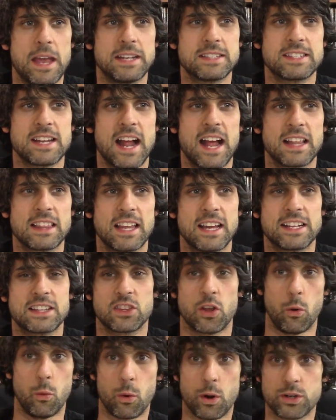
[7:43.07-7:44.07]
it's not
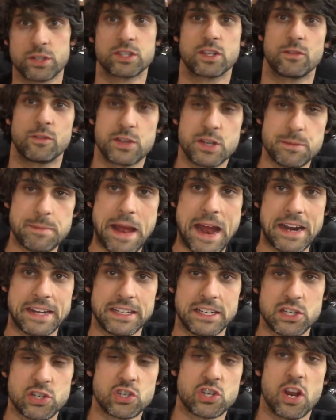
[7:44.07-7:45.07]
like the worst of
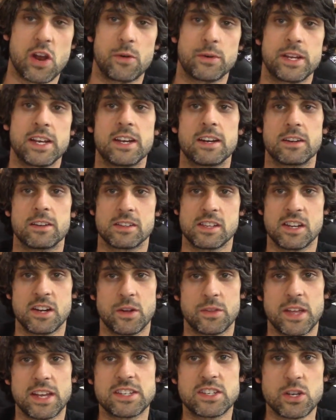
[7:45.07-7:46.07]
humanity shown here. You
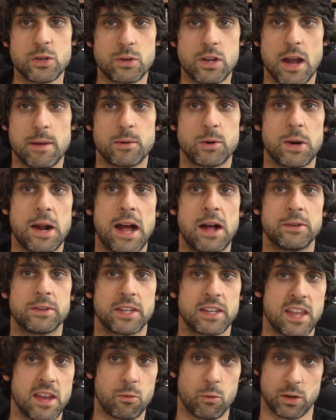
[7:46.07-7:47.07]
know they do come around
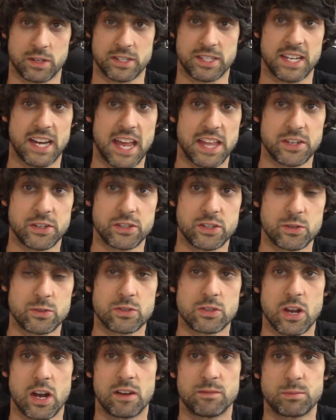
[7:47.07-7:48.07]
and they work together to
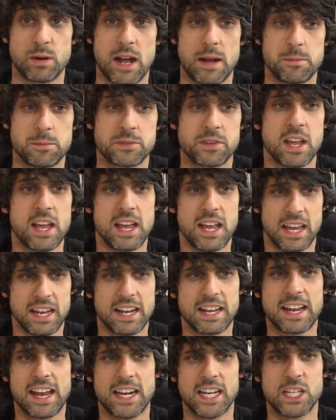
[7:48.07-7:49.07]
solve problems, and
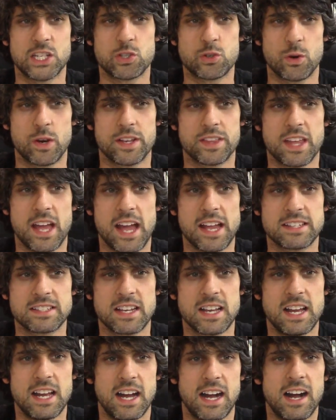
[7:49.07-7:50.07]
I kind of enjoyed that.
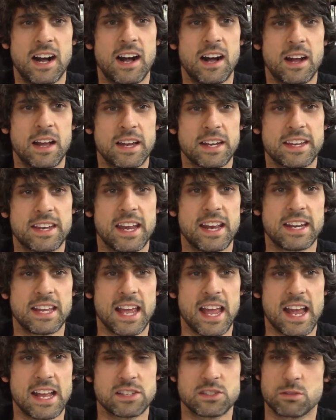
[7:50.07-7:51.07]
Uh, again,
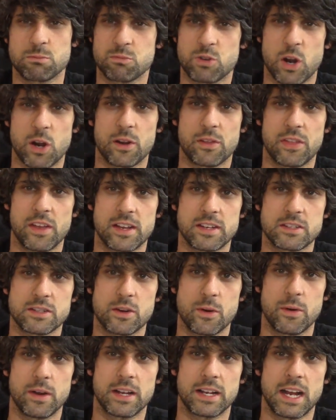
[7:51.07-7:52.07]
it has some dark things
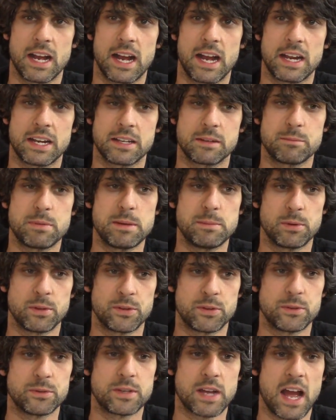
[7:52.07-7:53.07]
going on and people
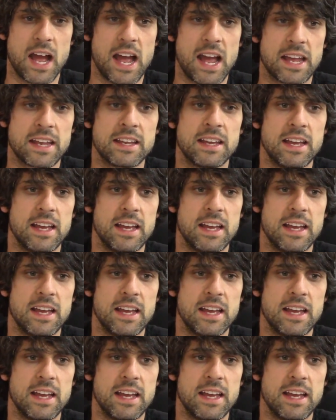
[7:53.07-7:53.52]
do die,